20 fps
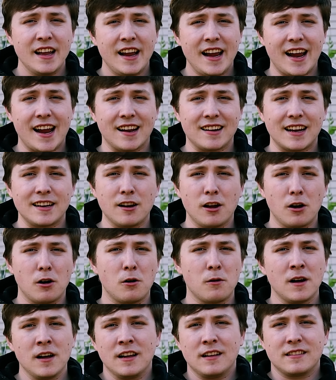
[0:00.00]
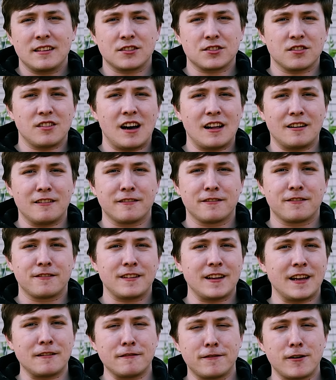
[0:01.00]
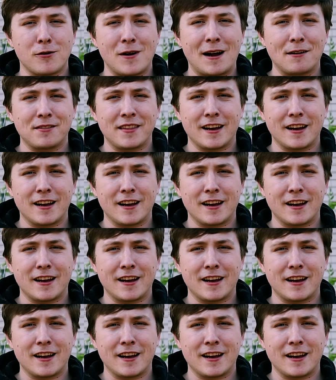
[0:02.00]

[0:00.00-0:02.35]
And I know there's a lot of info out